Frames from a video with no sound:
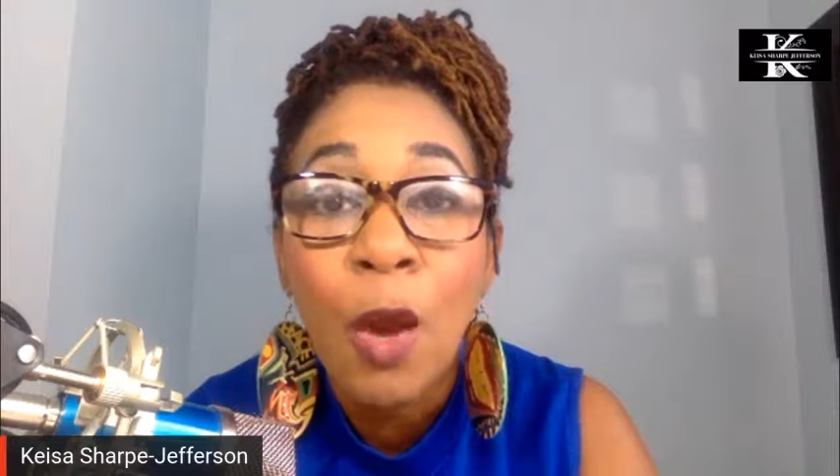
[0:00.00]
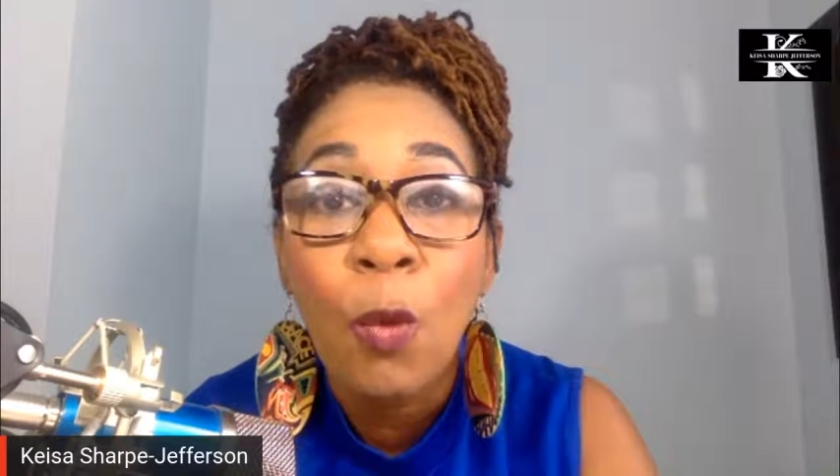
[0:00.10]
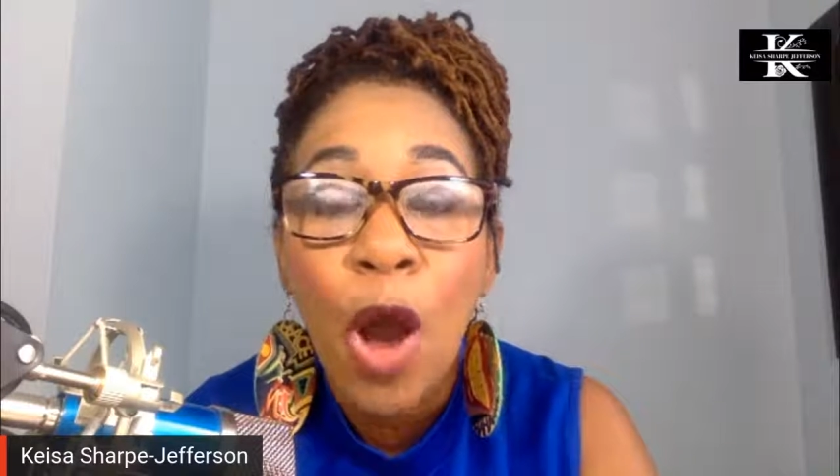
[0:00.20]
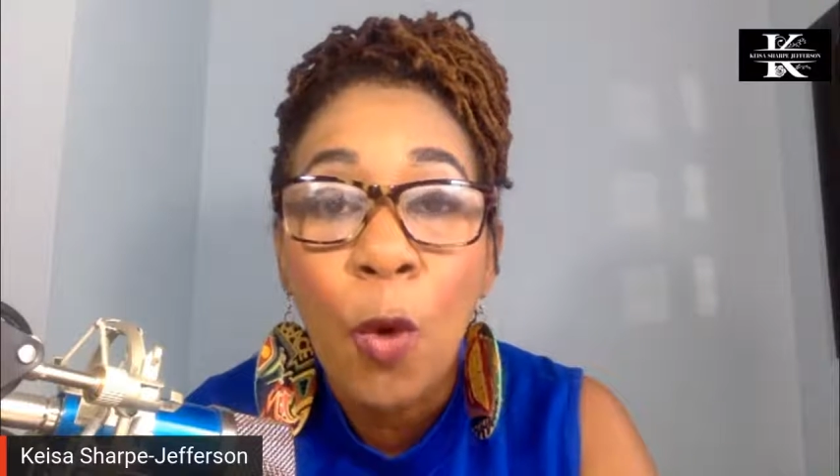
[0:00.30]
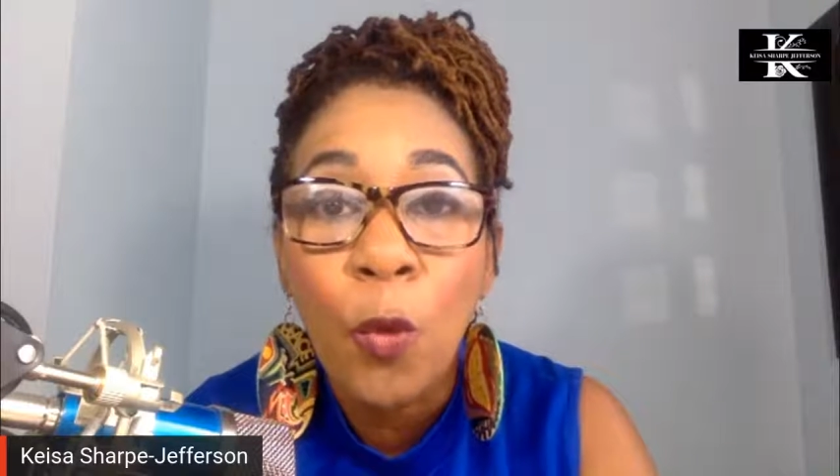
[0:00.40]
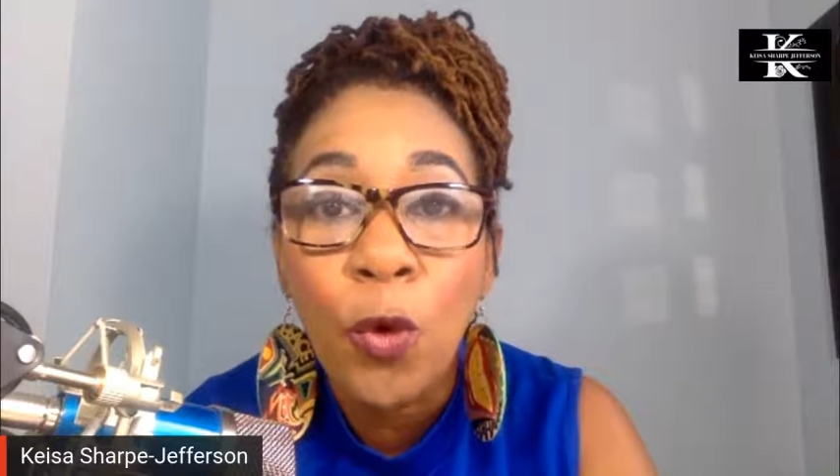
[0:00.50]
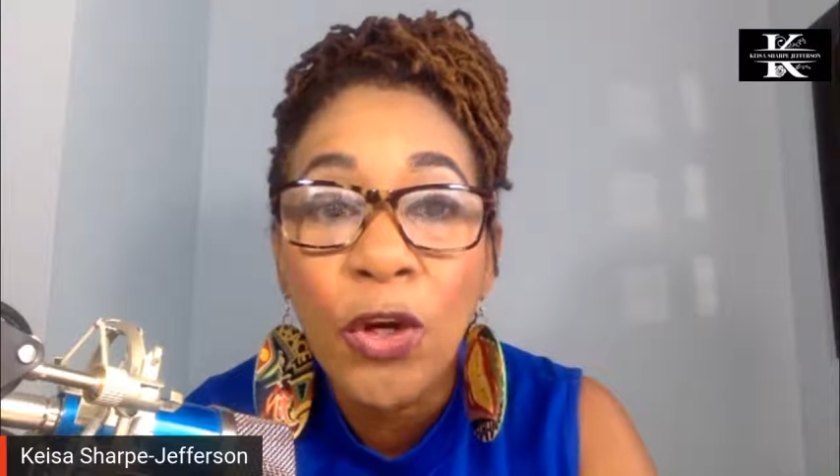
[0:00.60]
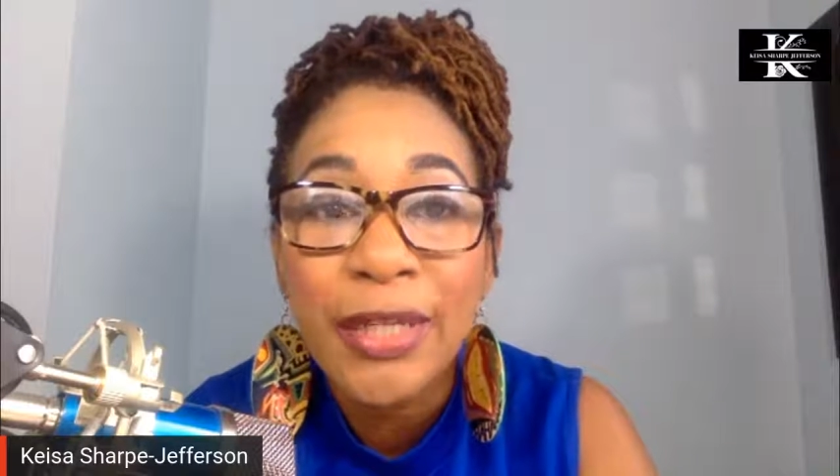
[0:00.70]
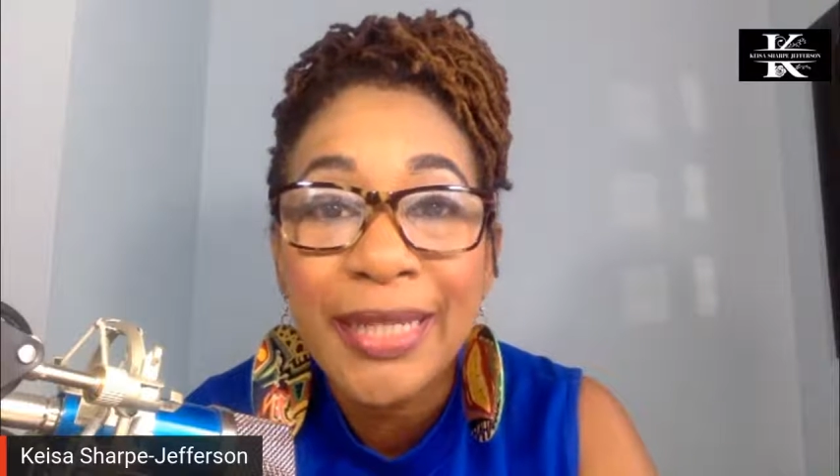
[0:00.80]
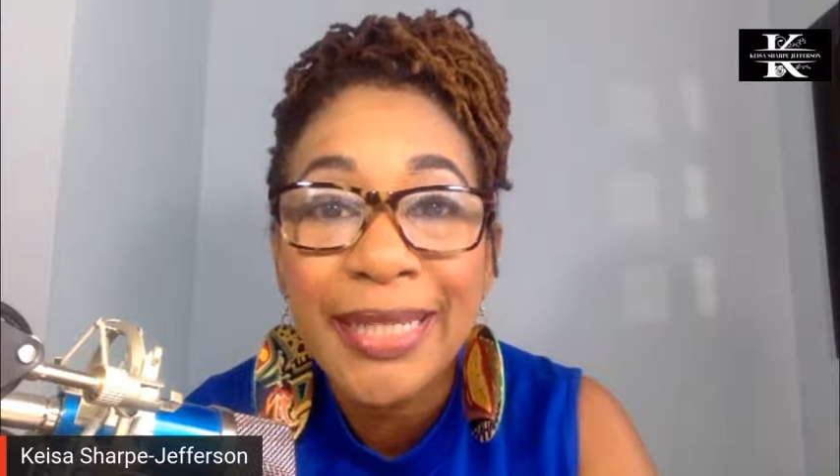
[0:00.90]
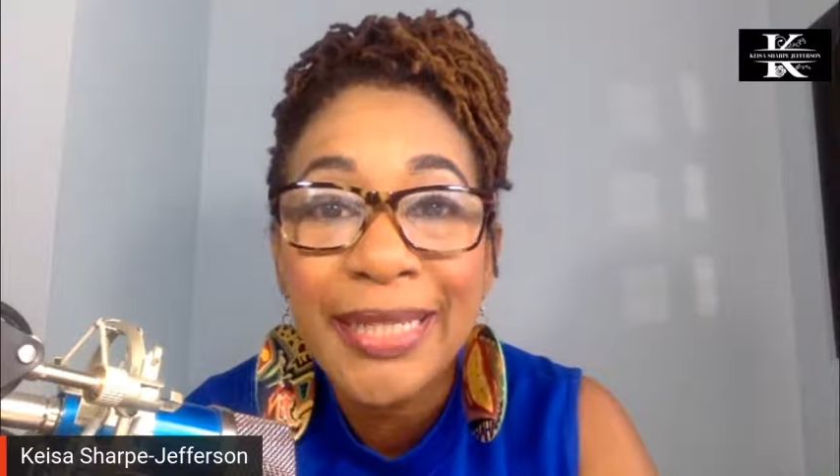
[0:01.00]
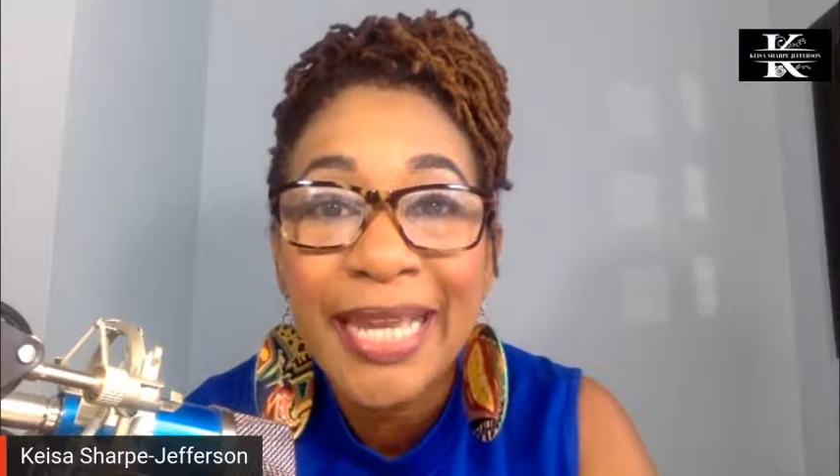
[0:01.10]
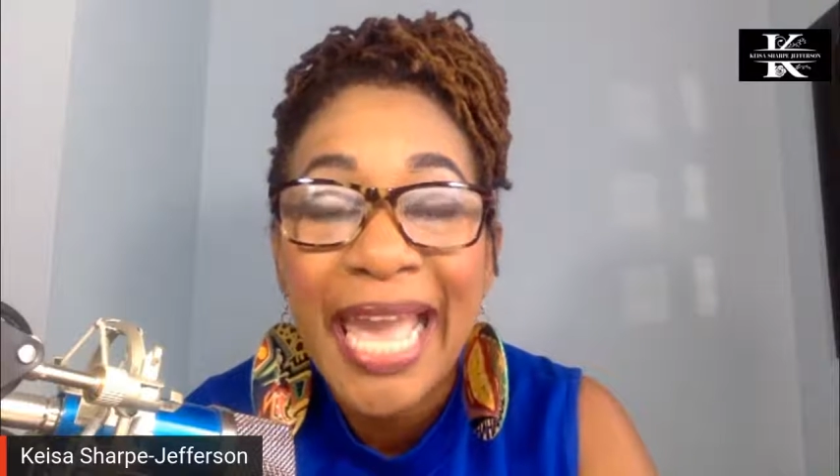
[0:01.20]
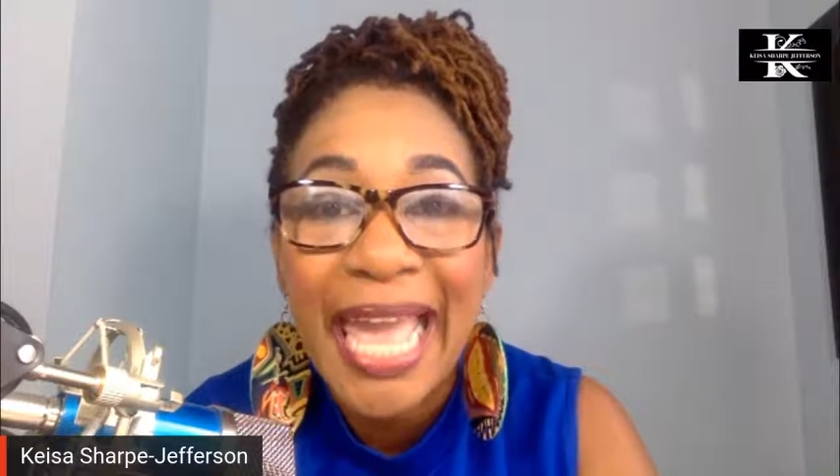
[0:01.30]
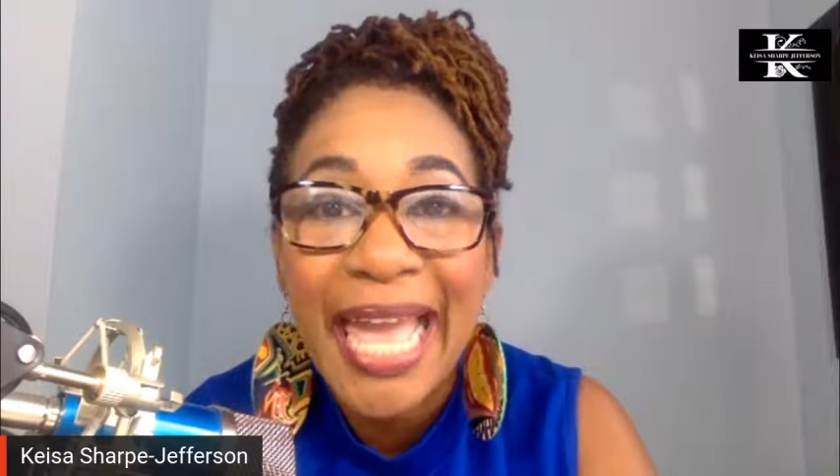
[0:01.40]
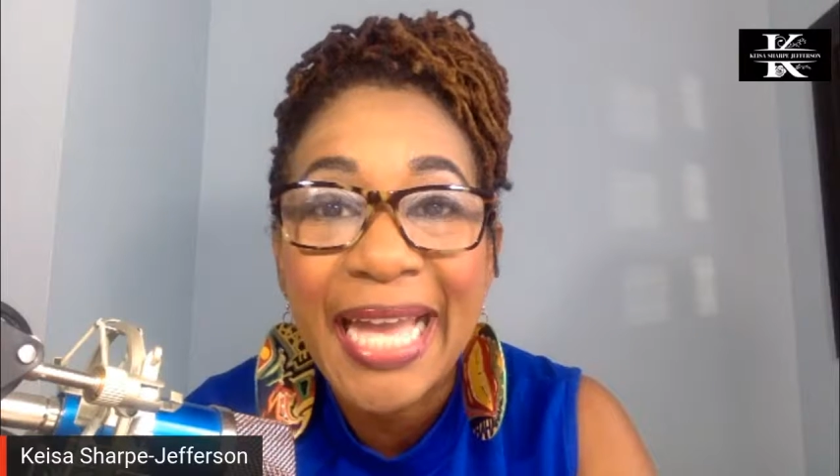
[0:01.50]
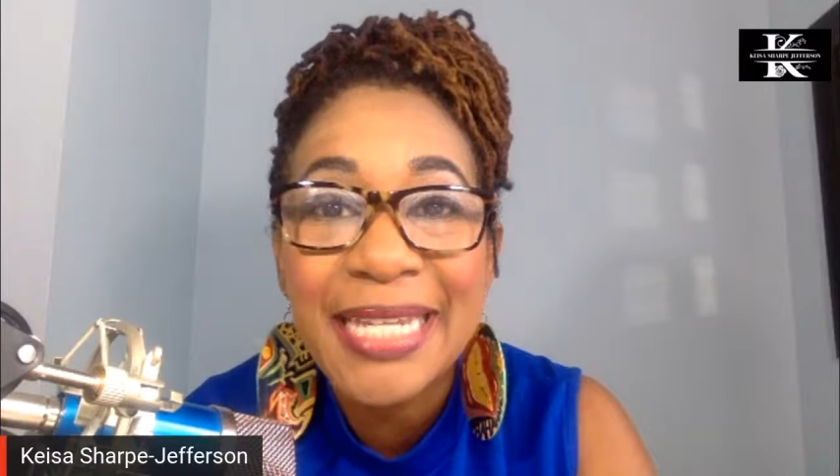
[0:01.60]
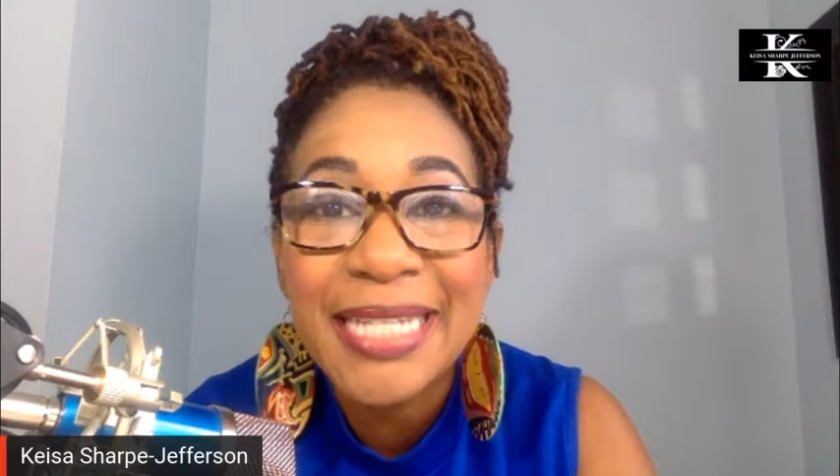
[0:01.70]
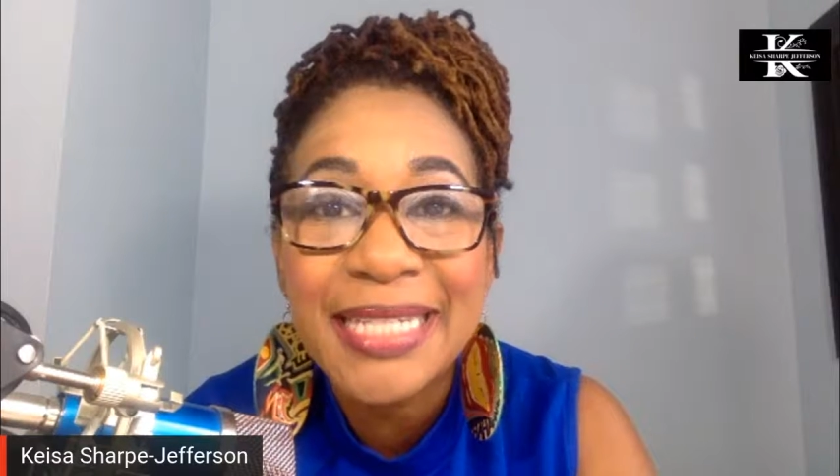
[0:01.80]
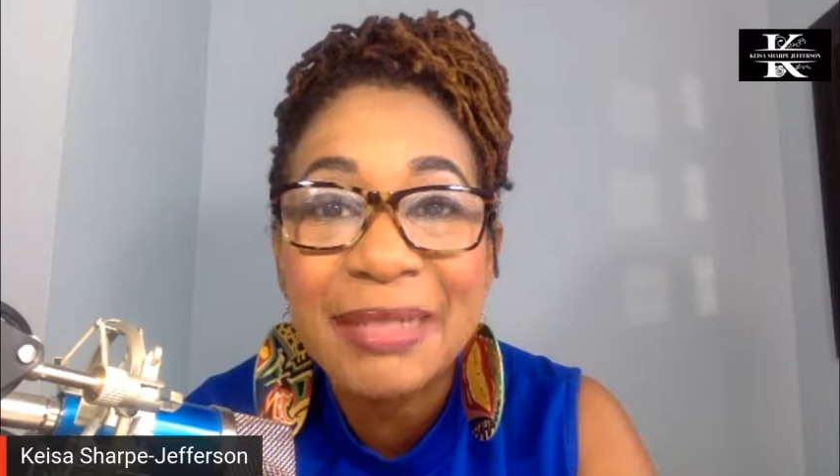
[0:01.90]
While working
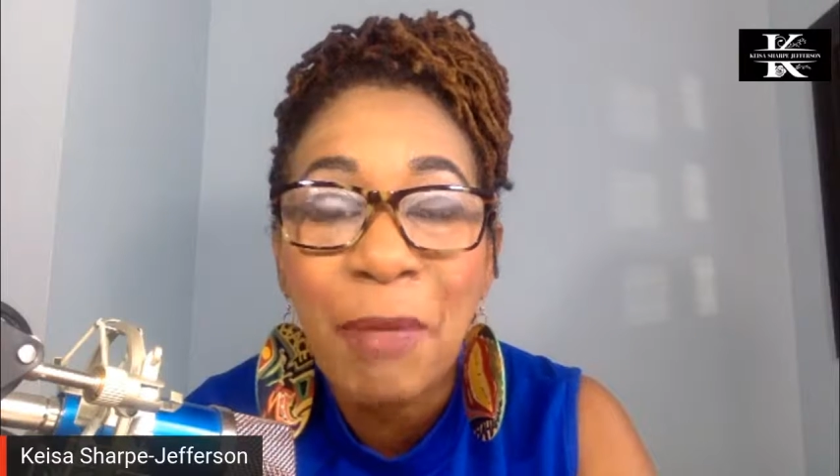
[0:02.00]
at